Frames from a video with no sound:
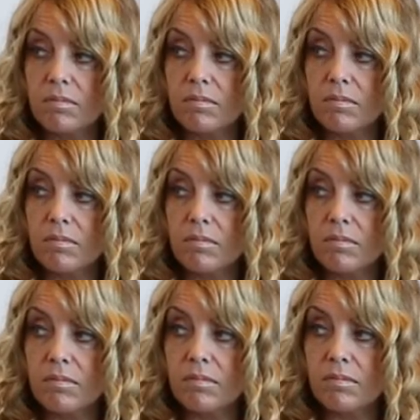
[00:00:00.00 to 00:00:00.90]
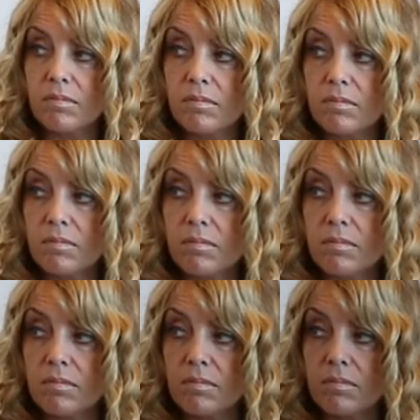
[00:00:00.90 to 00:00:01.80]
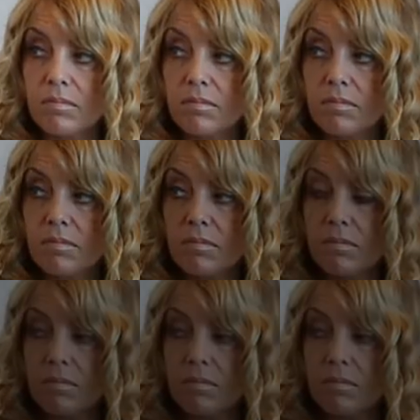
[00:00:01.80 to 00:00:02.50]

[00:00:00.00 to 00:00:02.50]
The person shown says nothing.